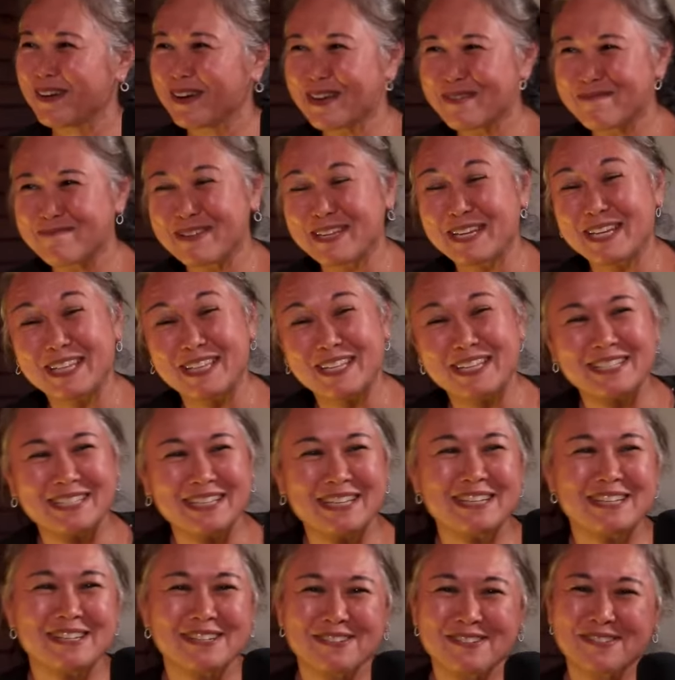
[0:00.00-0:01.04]
also works
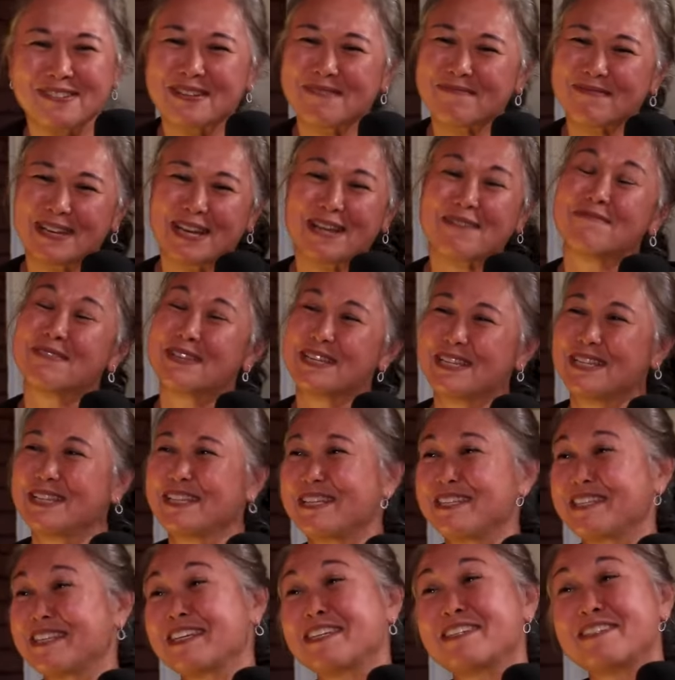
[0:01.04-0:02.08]
for the company here. She's a
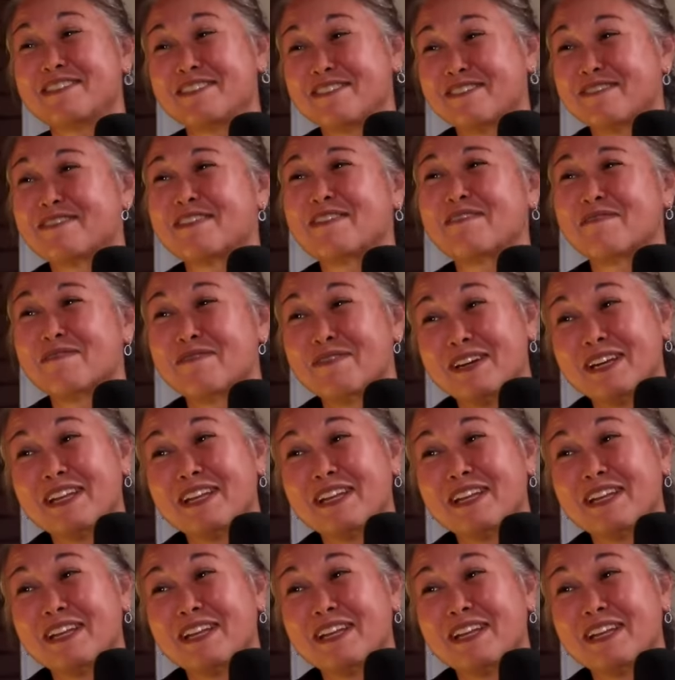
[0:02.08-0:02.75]
software developer,